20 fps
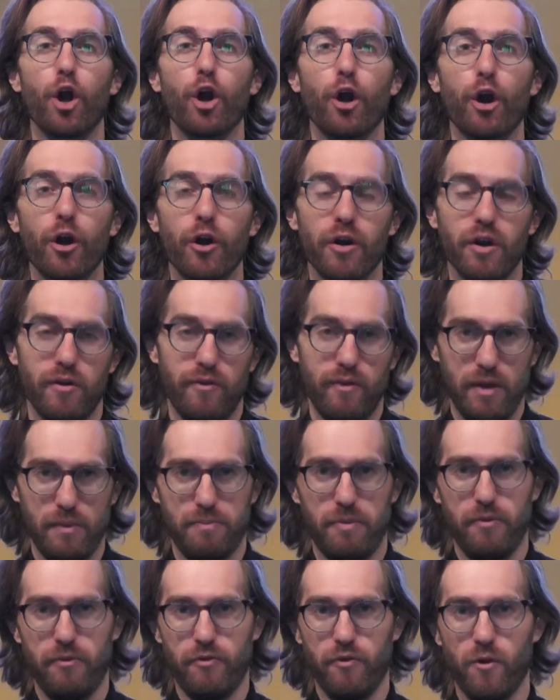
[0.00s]
heard of it
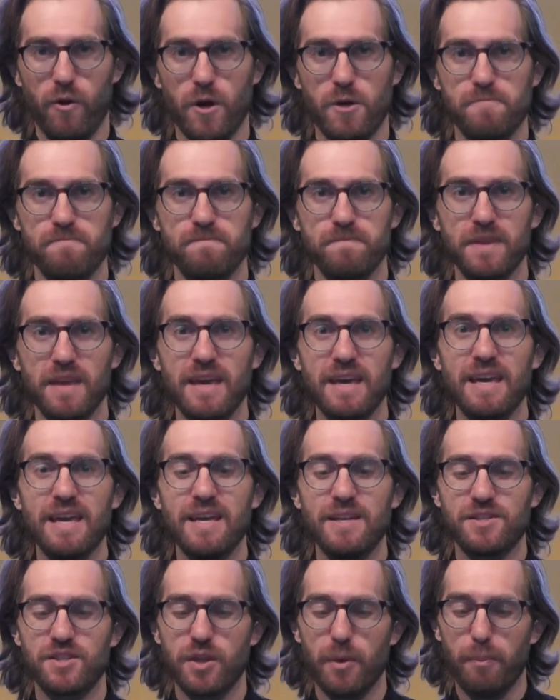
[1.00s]
before.
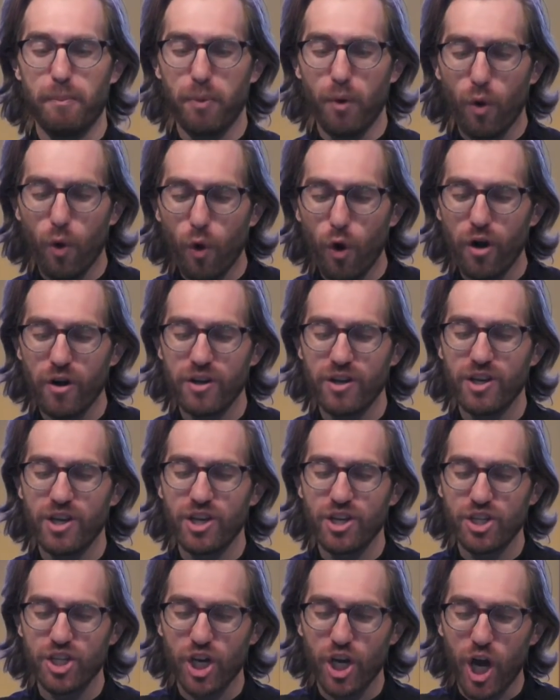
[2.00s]
It's the Port
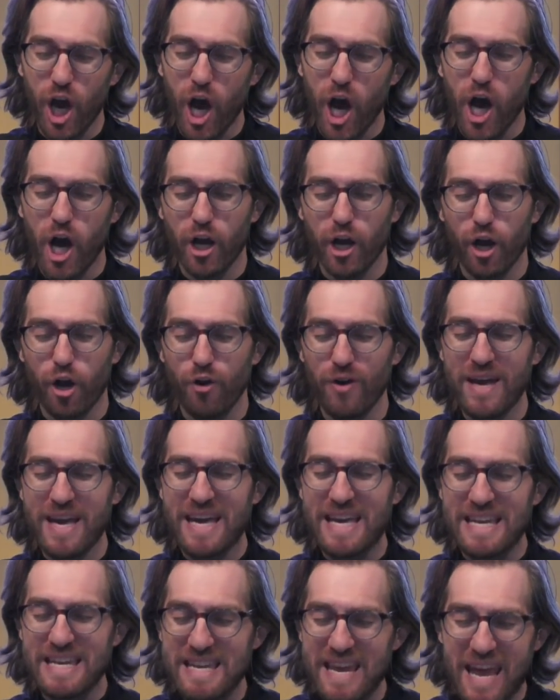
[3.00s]
Chicago
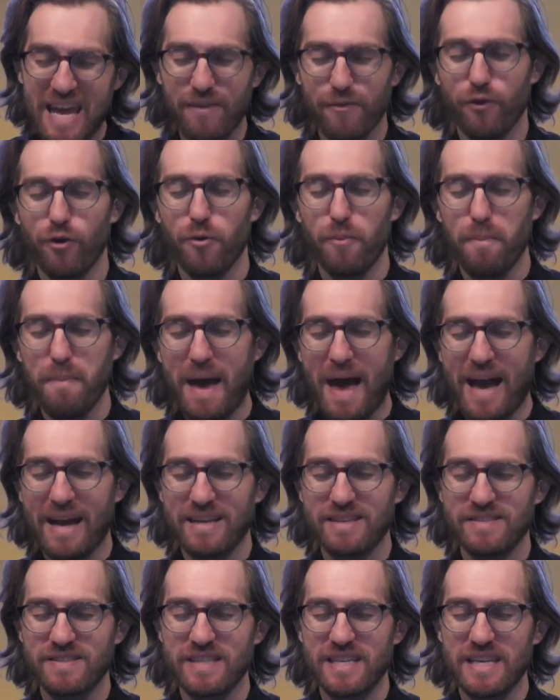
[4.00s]
Naval
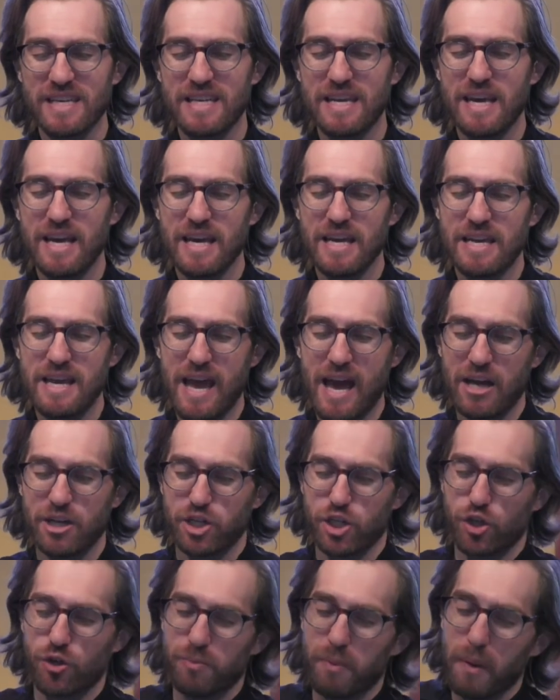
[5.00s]
Magazine
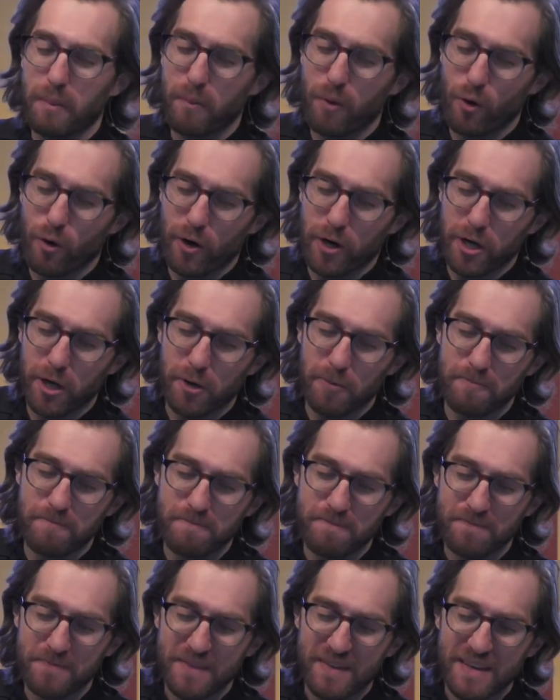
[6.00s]
National Memorial.
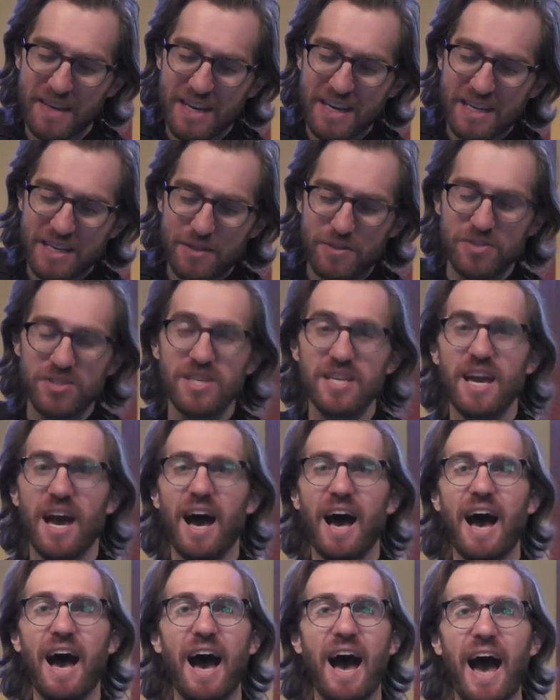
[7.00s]
You see,
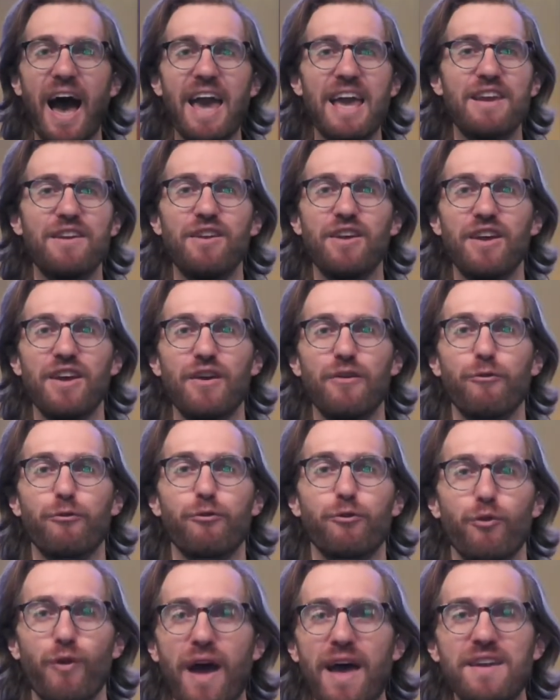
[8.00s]
I had
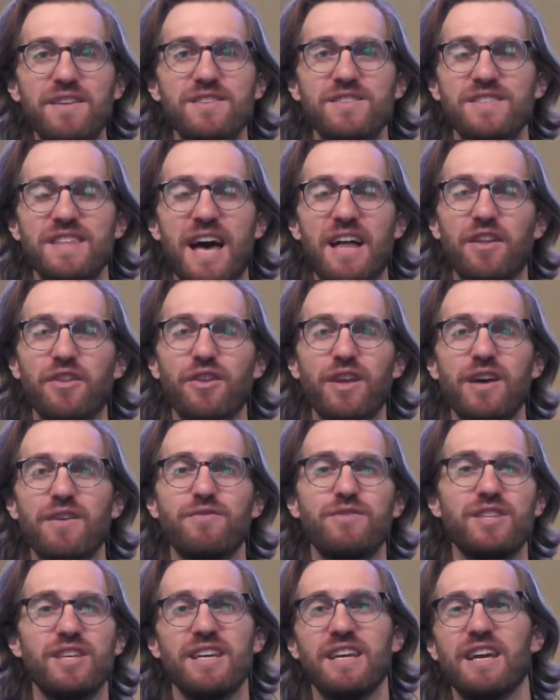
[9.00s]
friends that
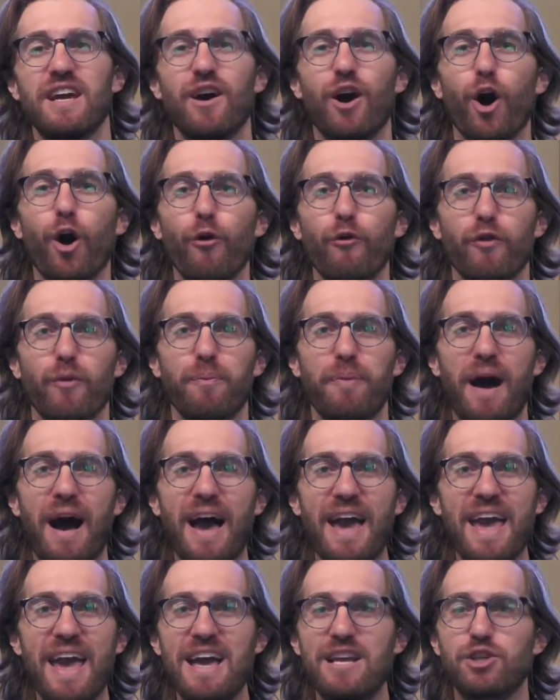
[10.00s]
lived over by
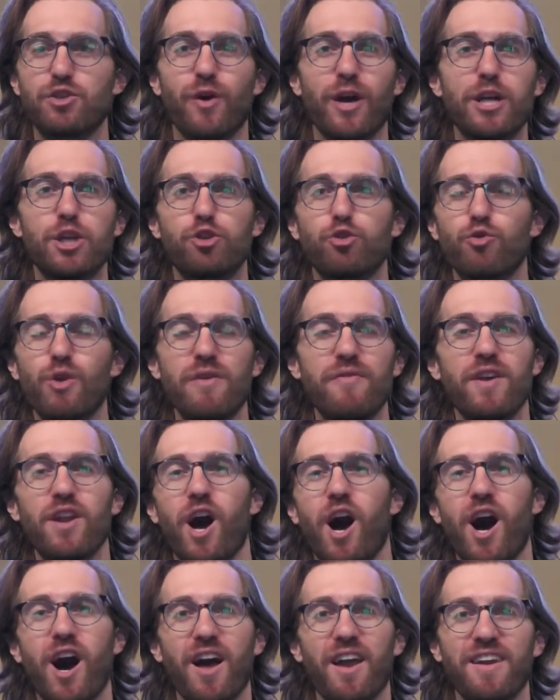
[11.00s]
it, and so I'd driven
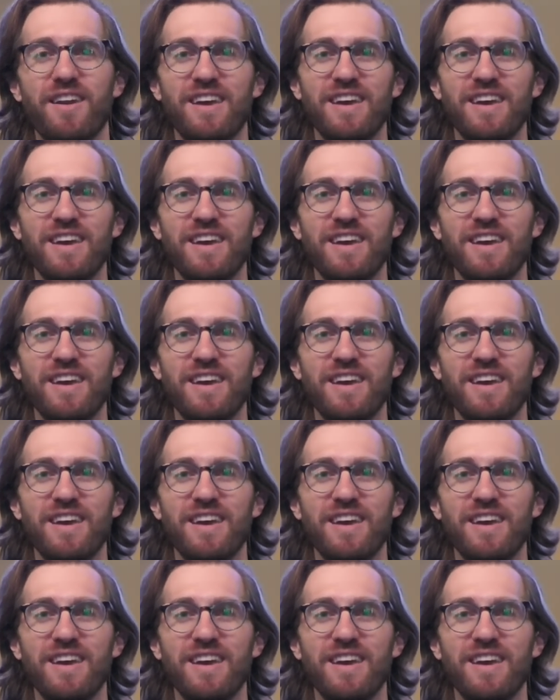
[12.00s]
on